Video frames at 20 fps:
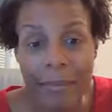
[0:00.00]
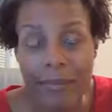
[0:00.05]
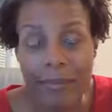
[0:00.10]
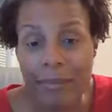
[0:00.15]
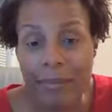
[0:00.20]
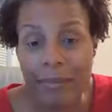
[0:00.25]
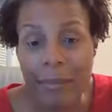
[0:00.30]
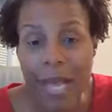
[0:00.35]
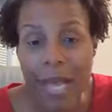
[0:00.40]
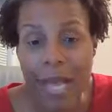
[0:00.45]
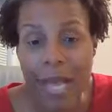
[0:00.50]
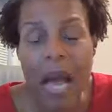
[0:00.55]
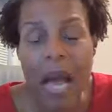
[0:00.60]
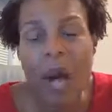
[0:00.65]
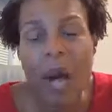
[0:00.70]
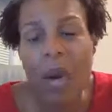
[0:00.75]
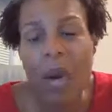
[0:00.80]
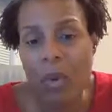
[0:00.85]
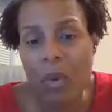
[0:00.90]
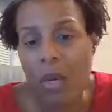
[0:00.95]

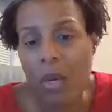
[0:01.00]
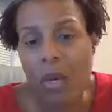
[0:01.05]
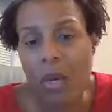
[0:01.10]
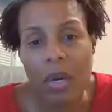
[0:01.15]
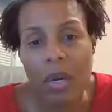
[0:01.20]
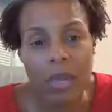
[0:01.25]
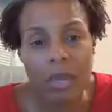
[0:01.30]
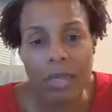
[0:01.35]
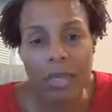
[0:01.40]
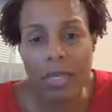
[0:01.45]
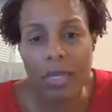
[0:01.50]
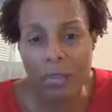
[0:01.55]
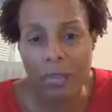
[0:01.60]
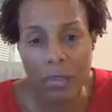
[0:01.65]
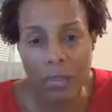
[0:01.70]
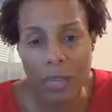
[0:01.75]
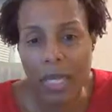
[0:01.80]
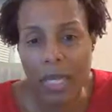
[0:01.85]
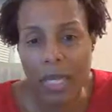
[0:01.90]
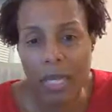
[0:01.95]
how or if
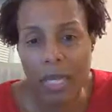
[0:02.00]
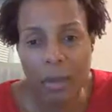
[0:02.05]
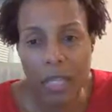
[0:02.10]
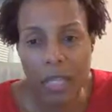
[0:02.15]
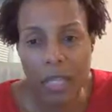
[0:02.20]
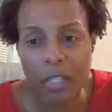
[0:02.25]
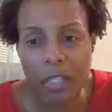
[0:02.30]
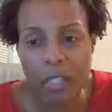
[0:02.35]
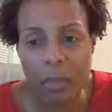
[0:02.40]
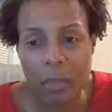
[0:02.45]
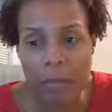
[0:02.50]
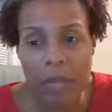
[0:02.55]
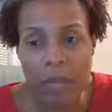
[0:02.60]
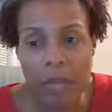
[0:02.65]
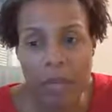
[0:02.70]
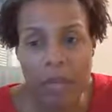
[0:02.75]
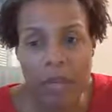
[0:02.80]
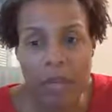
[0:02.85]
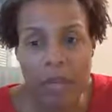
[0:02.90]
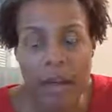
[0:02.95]
we're going to be exposed to
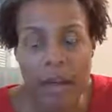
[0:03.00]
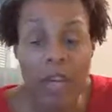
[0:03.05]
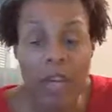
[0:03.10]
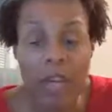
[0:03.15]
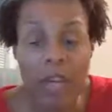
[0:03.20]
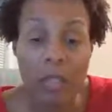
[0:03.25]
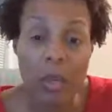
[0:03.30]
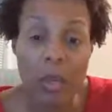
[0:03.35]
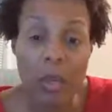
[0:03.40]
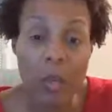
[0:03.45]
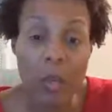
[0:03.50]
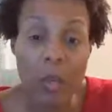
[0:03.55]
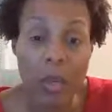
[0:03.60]
the virus, but what we